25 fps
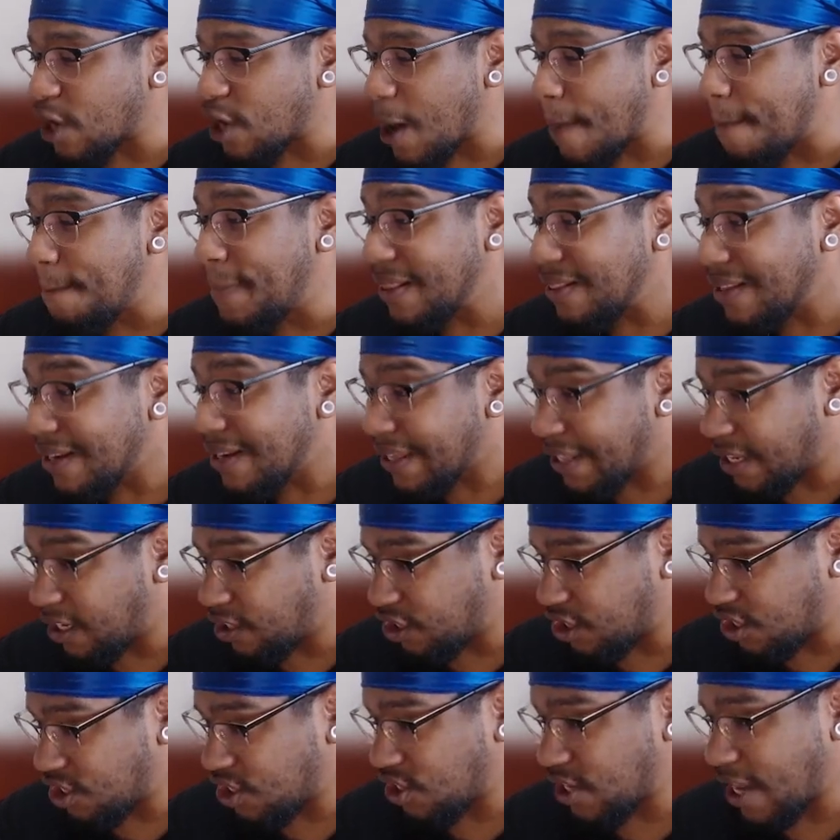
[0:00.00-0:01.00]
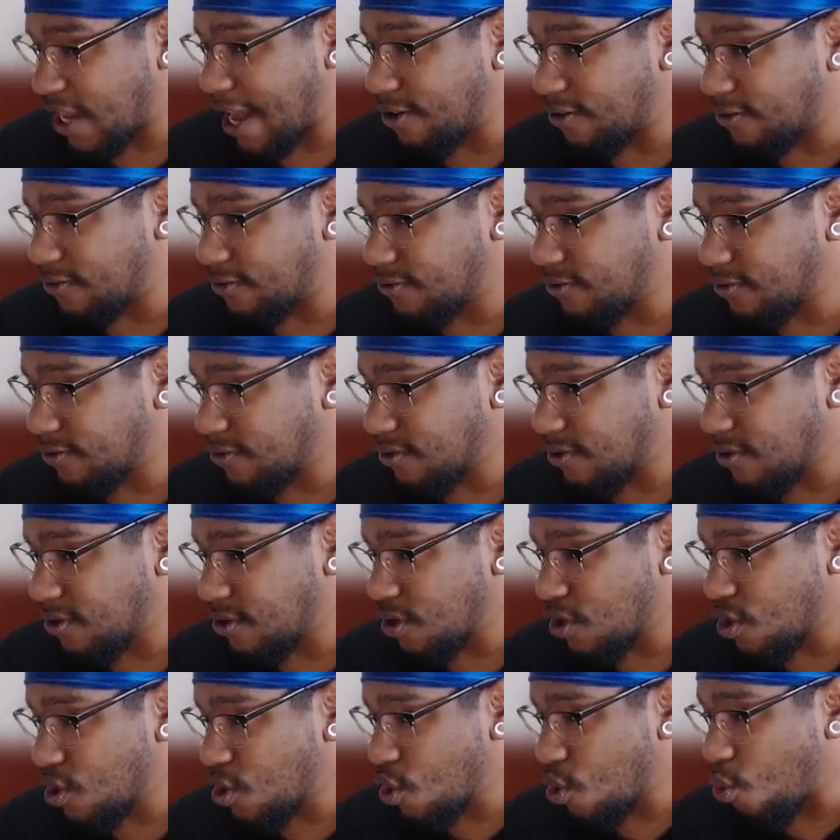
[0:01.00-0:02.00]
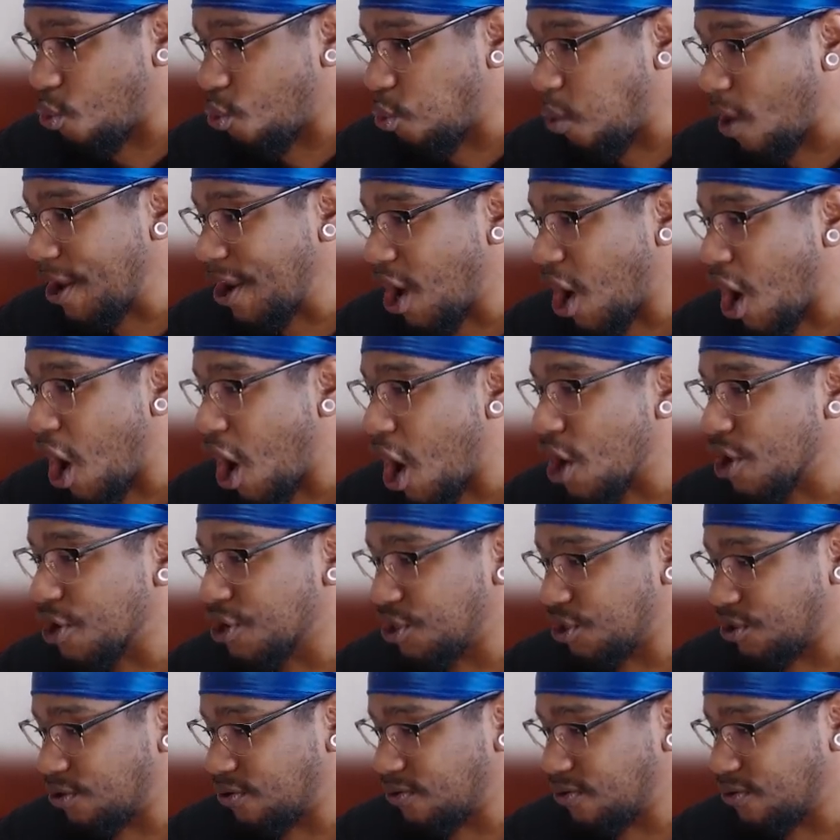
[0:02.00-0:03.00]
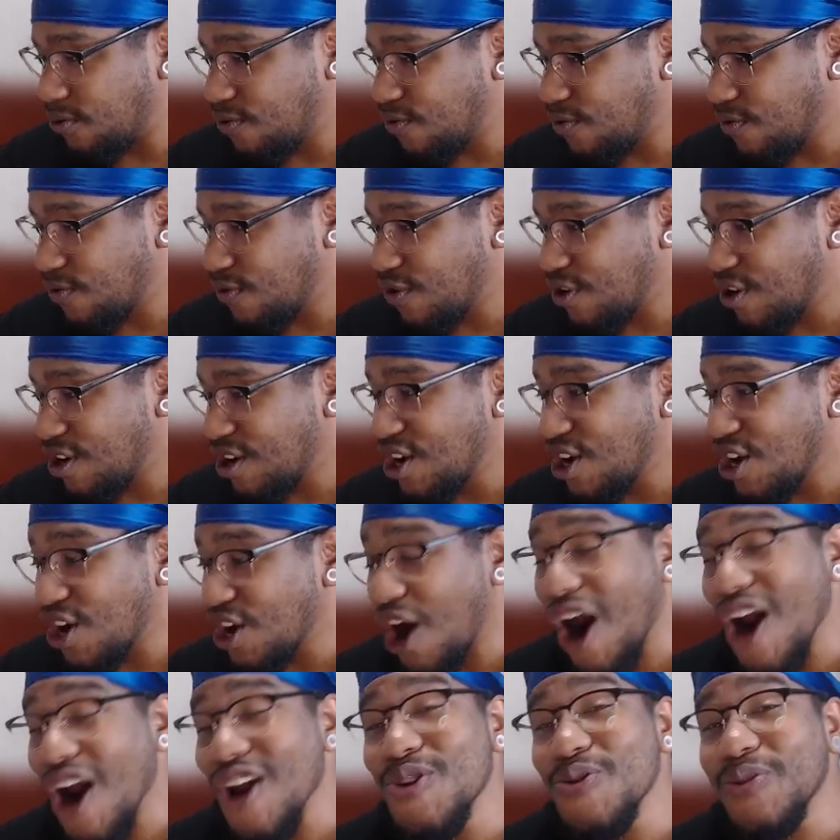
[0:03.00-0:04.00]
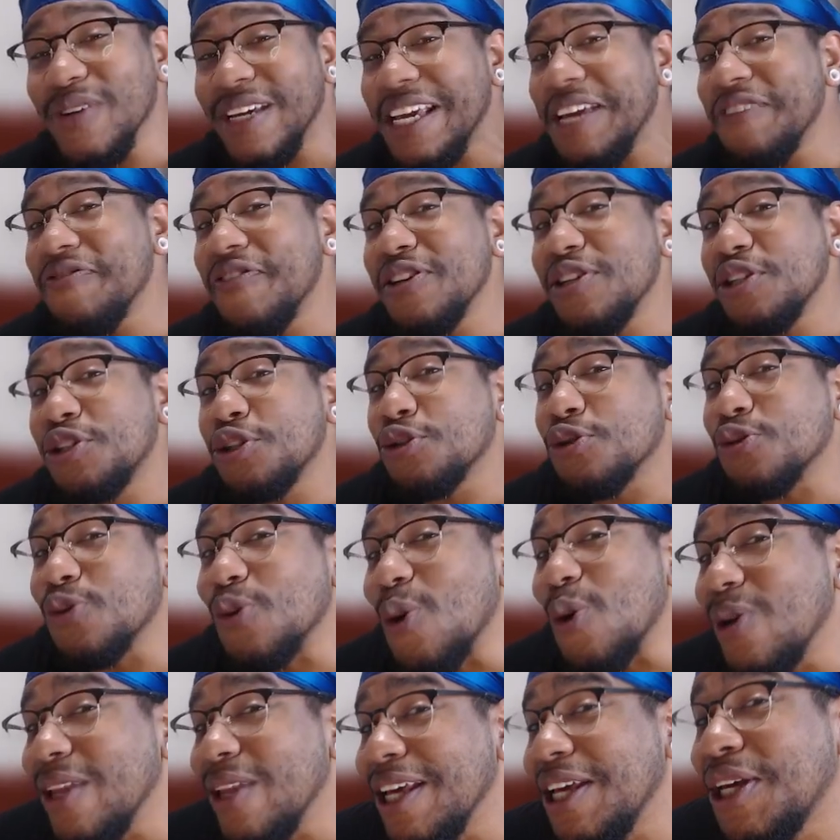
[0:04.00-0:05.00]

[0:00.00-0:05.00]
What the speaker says: ability just now. What are you? Are you even truly